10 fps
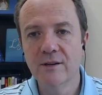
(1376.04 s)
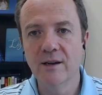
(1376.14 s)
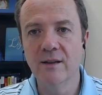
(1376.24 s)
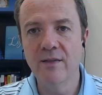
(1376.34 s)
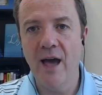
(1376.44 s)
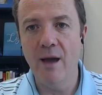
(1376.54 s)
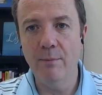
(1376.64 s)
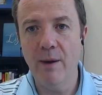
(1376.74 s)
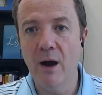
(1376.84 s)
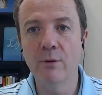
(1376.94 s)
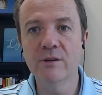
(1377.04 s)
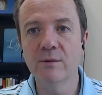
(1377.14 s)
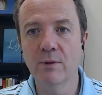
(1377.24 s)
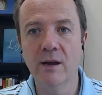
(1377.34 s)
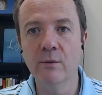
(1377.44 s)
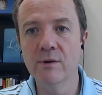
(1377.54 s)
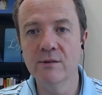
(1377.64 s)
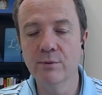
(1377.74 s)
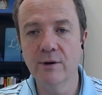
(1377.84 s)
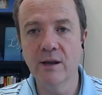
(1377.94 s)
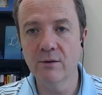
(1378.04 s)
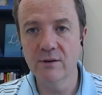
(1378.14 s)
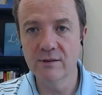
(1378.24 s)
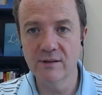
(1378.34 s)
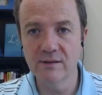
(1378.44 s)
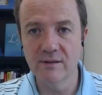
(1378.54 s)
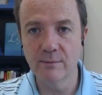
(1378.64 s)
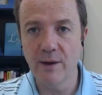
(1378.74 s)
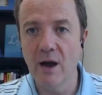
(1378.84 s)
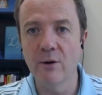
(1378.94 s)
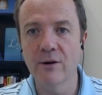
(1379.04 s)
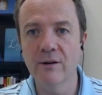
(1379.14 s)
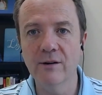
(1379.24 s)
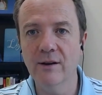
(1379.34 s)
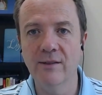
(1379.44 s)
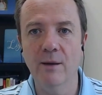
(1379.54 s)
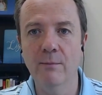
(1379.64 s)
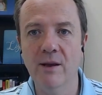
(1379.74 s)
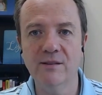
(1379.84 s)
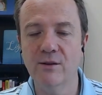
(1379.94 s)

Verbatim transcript: and that power supply wasn't putting out consistent power, and that messed